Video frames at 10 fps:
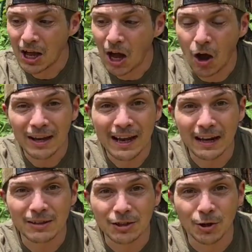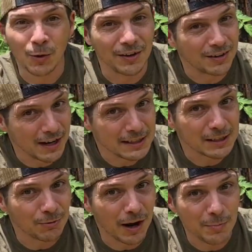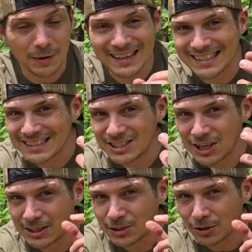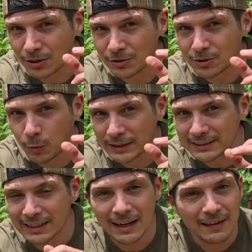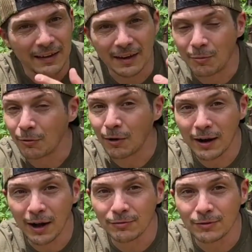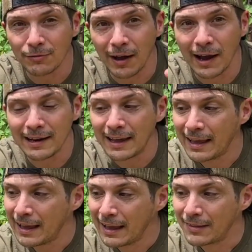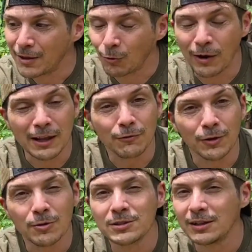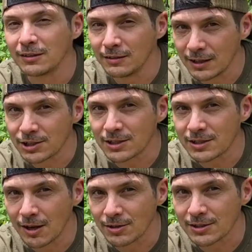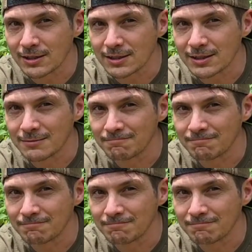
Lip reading: All you got to do when they're nice and ripe is a gentle little twist. They come right off the vine, and they're ready for those delicious salsas.